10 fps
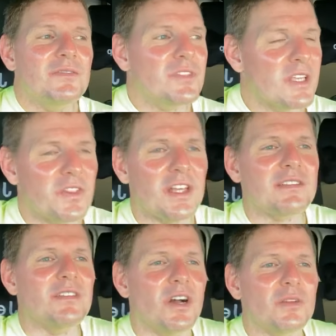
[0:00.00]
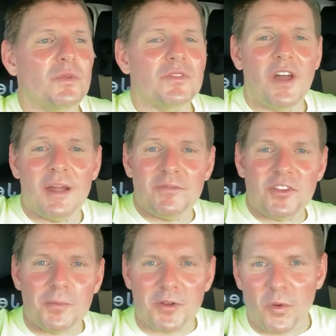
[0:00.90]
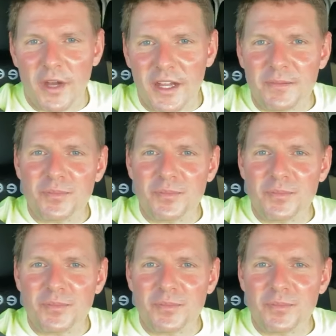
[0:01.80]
get things done with time slipping away.